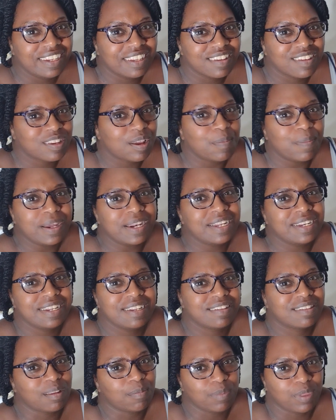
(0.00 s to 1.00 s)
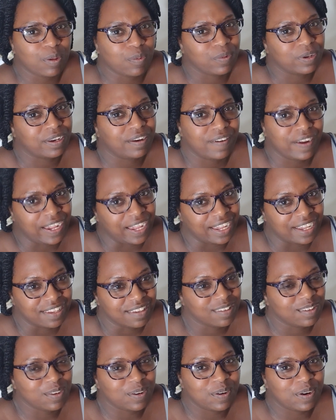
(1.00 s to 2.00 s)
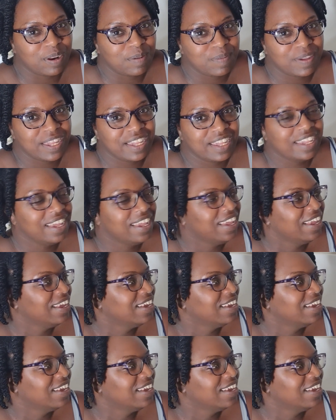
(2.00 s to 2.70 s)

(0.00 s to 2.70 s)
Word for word: somebody did something with their hands, you know what I mean?